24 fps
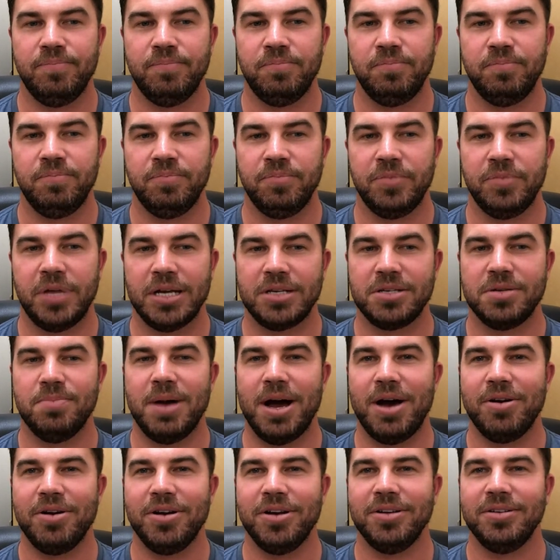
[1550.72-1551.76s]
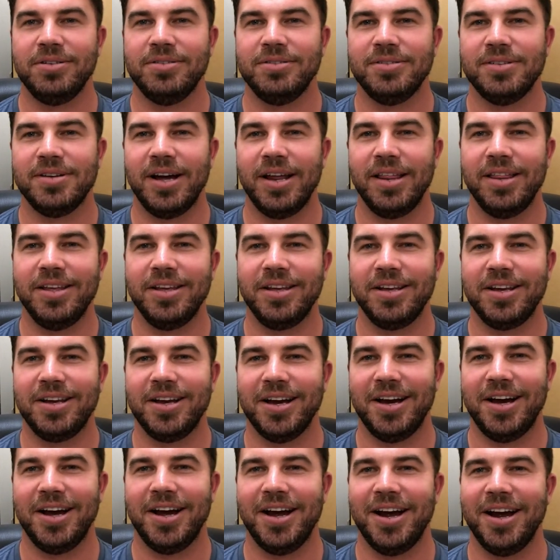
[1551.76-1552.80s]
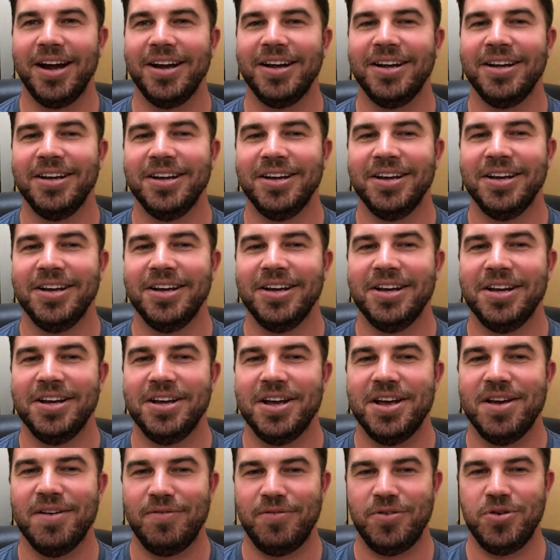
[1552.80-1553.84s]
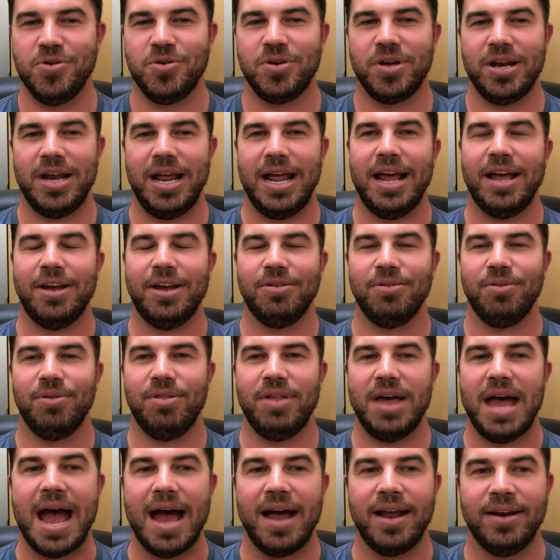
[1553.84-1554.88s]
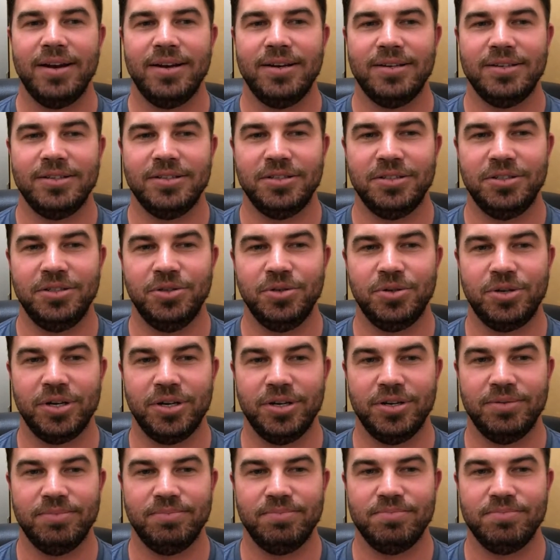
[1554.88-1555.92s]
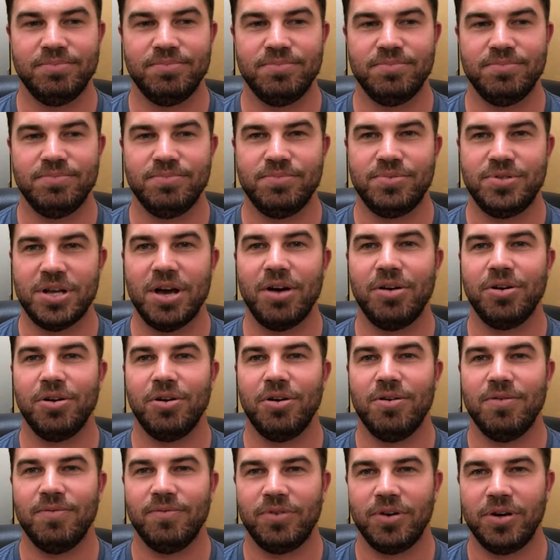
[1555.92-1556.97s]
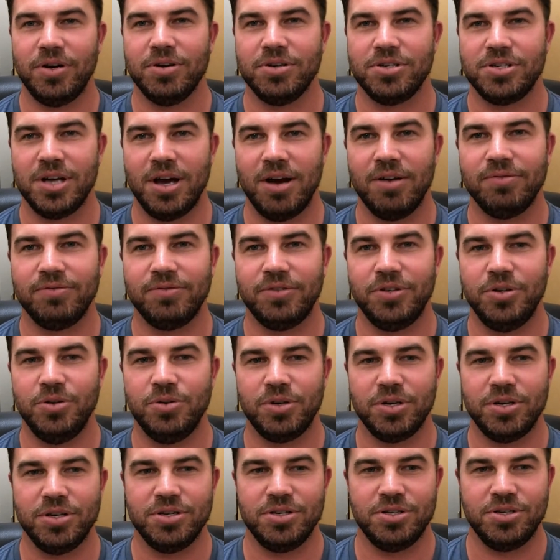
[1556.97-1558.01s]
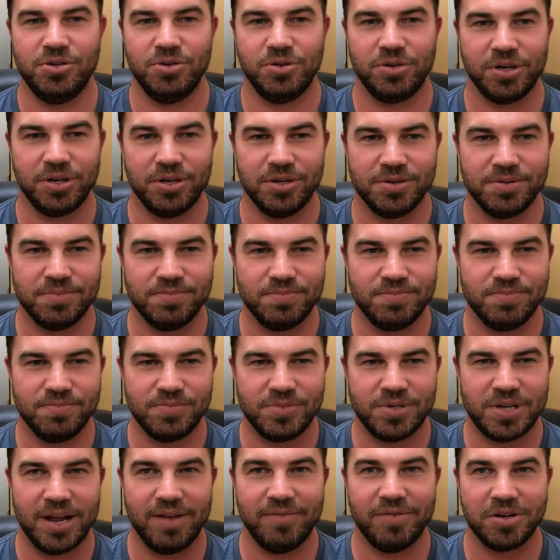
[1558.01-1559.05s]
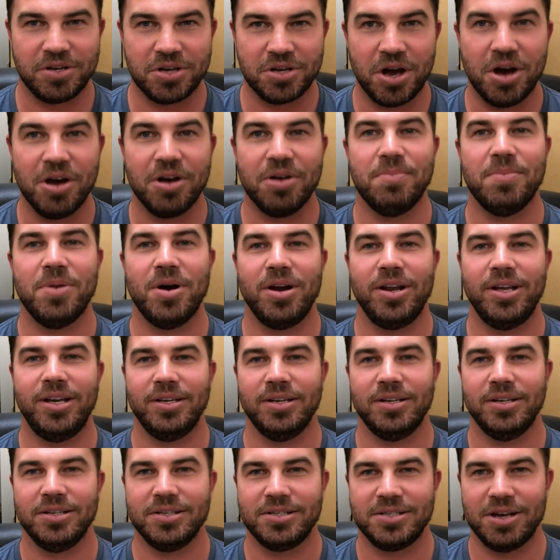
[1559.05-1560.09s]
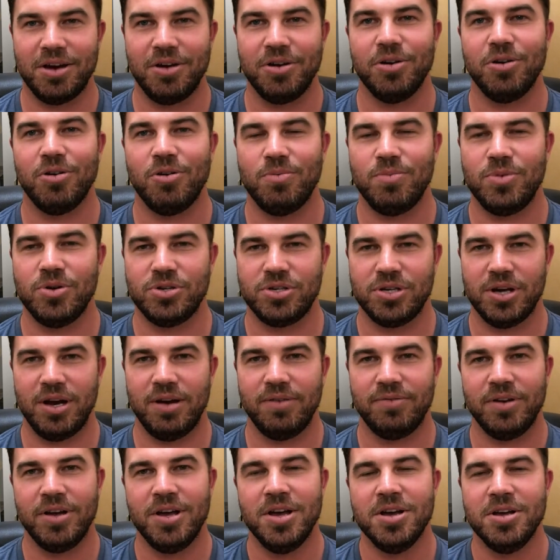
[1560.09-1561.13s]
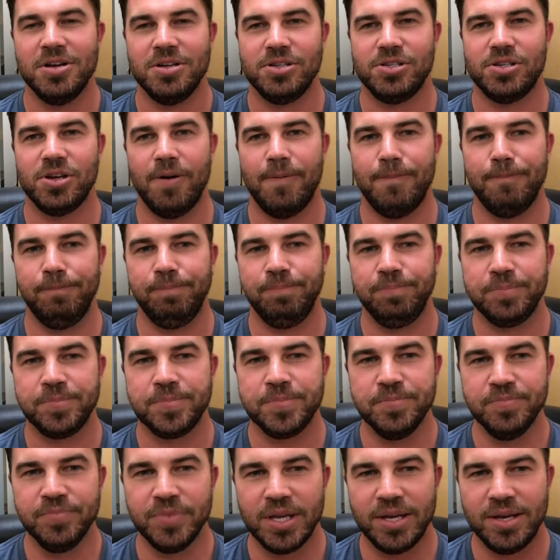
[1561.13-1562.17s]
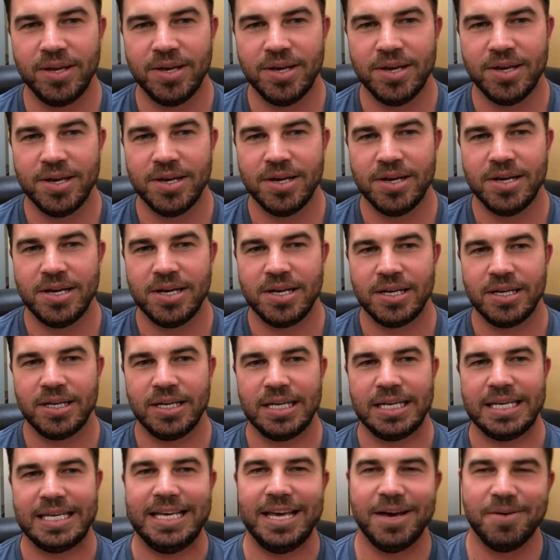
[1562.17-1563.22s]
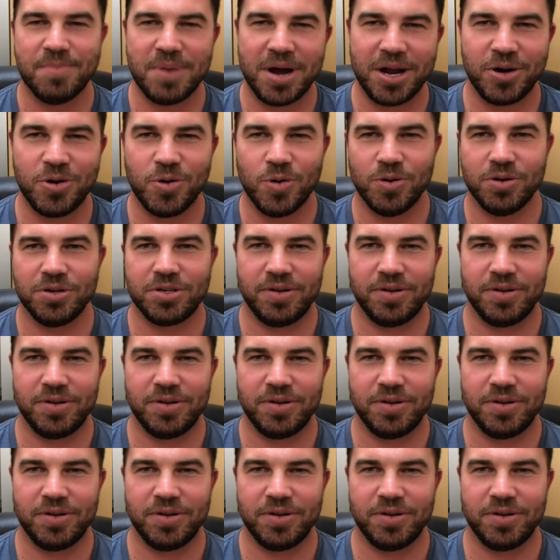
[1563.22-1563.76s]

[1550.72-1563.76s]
That's about it. I think if you can handle that, you can sell your home for yourself. You can save a ton of money and sell your home yourself. So get my course at